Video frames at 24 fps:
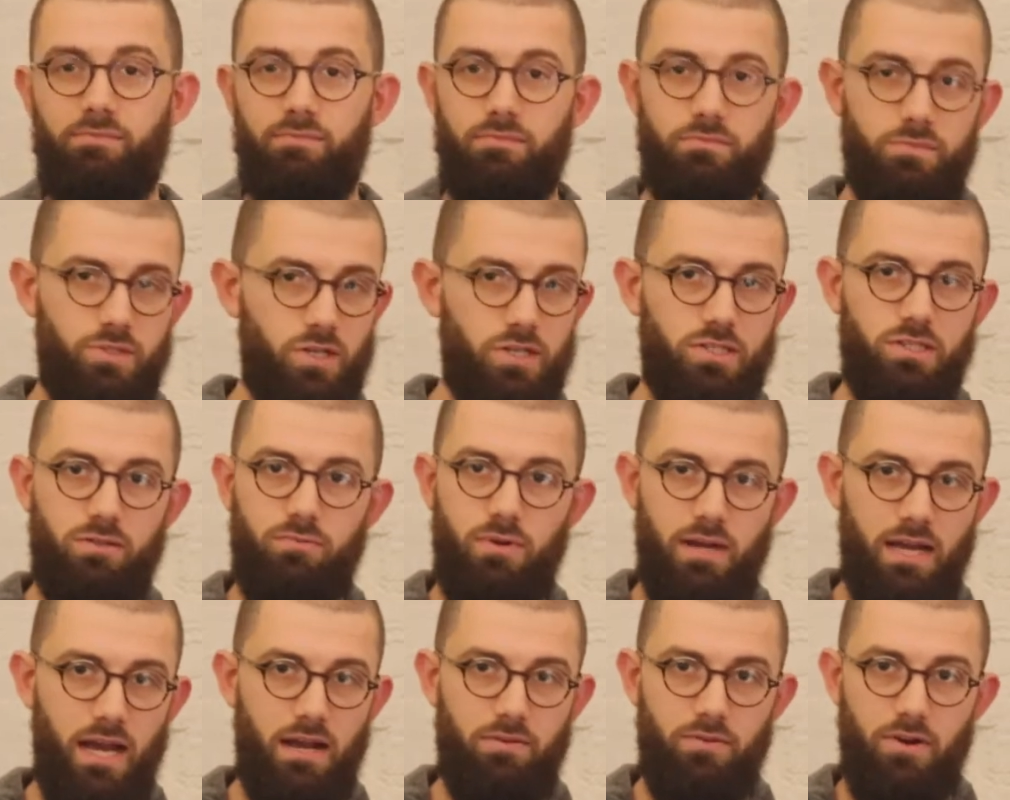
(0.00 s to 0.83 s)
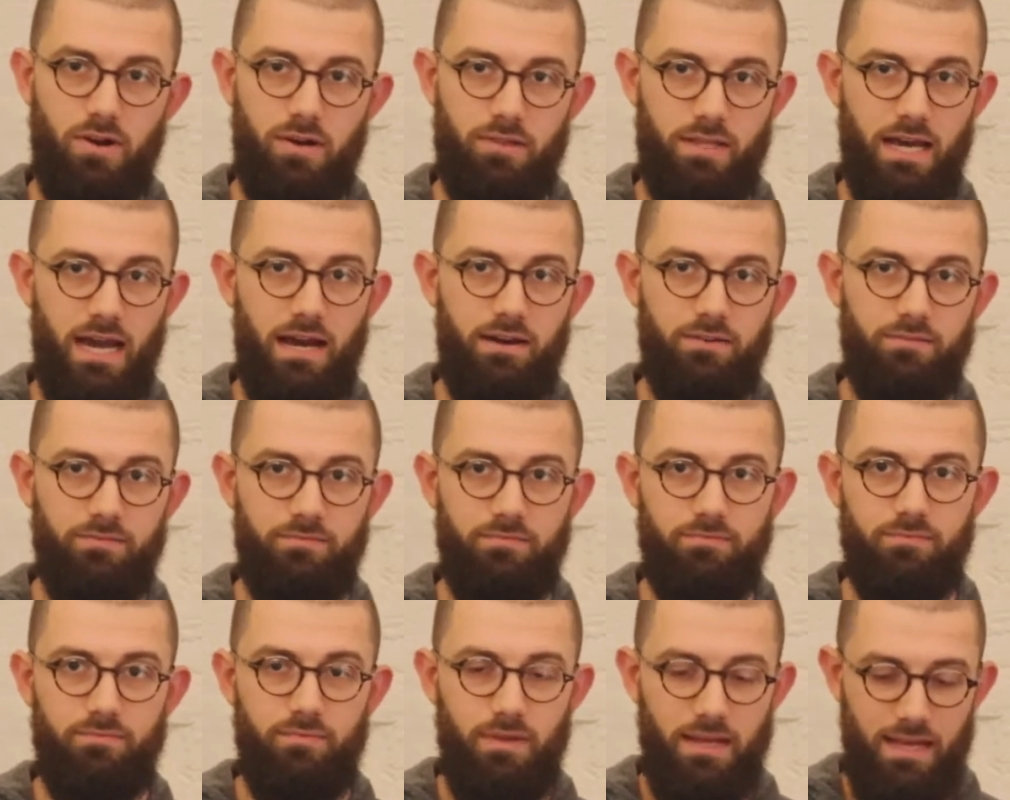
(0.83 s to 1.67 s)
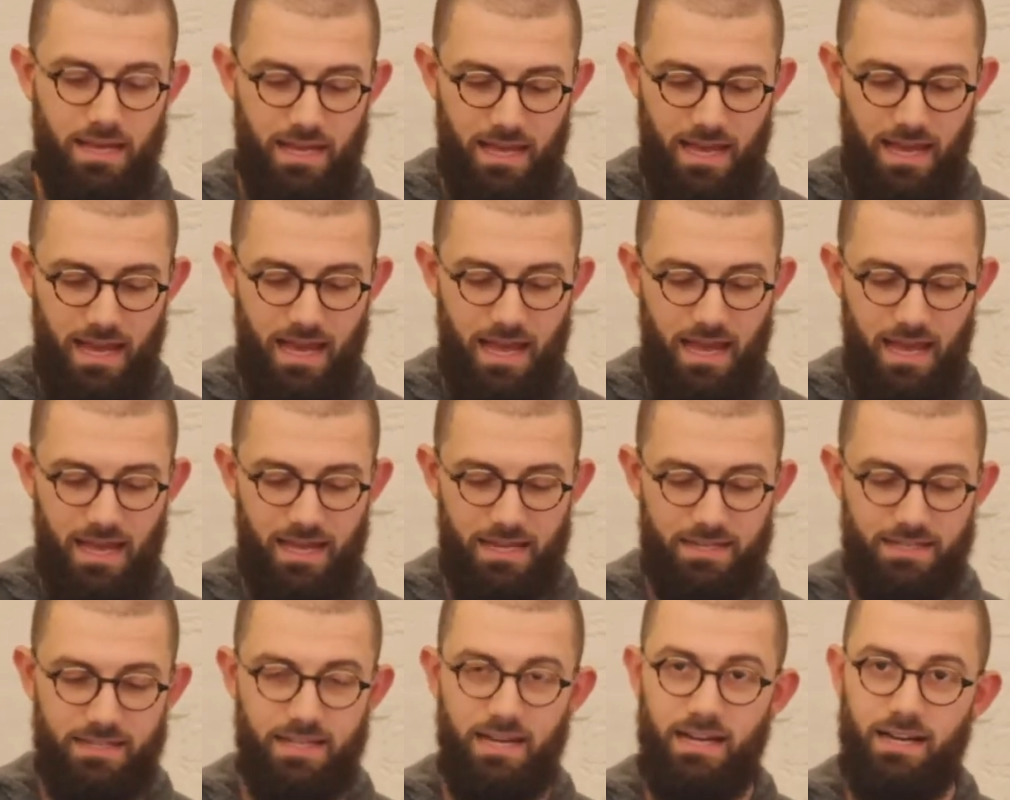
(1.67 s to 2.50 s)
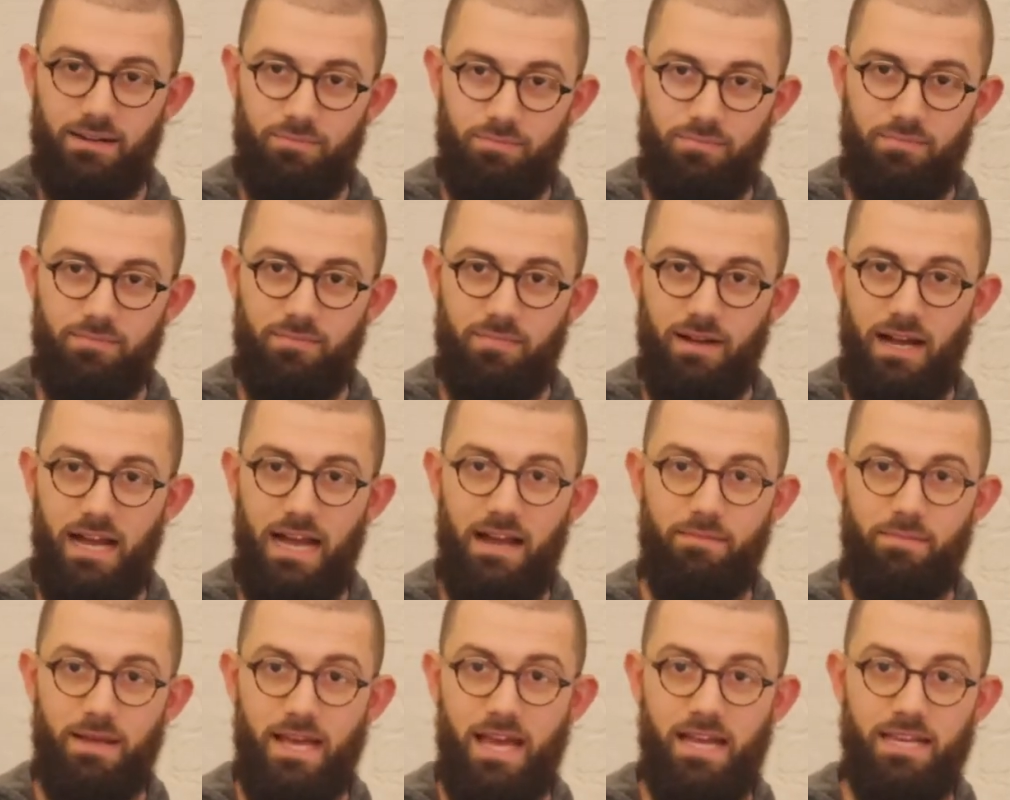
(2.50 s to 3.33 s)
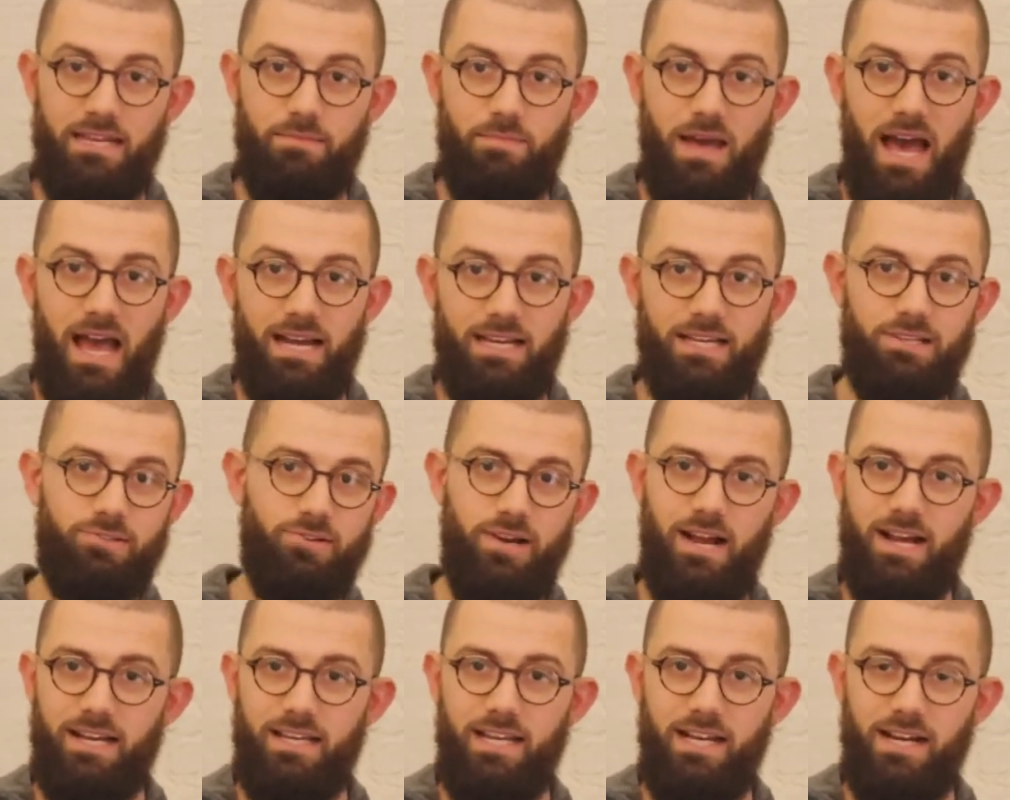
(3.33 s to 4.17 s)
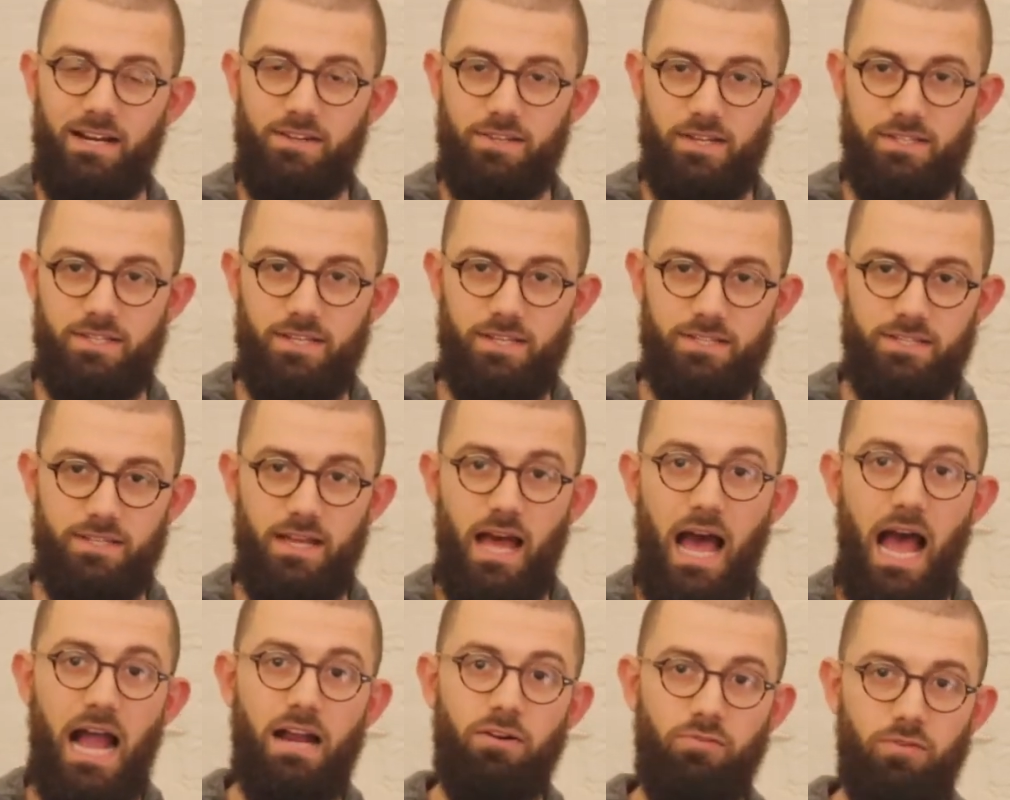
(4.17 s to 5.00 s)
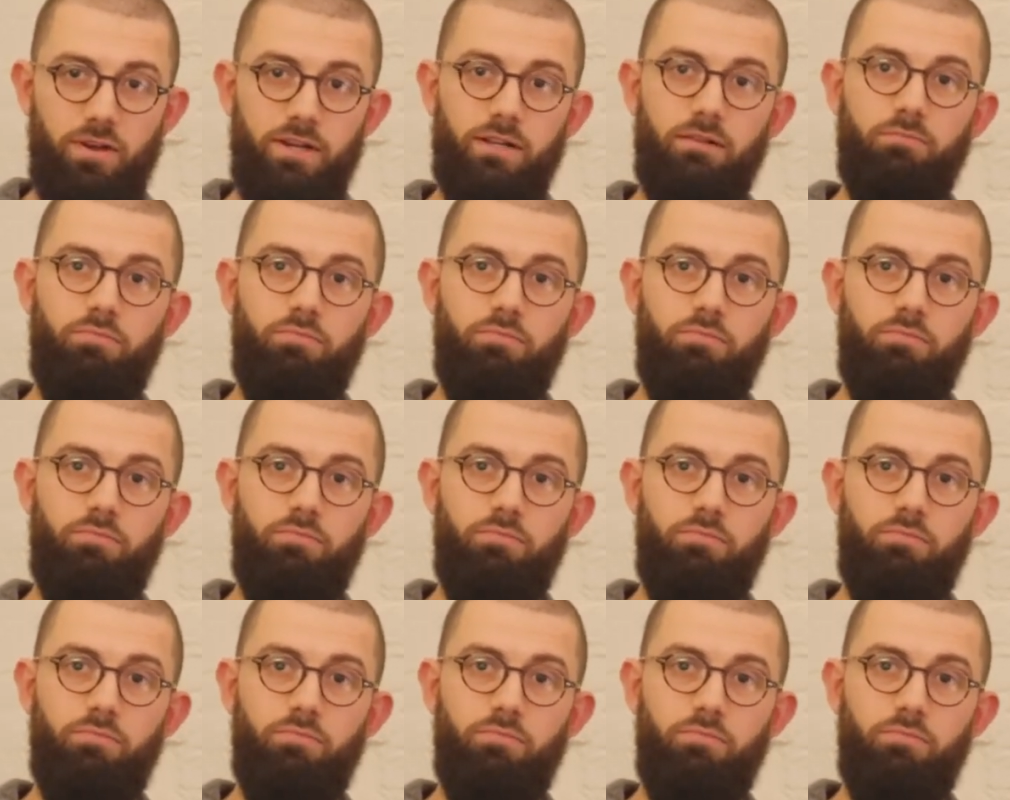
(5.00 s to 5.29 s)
Just the way I wrote it out. And I have my handy backing track here. This is iReal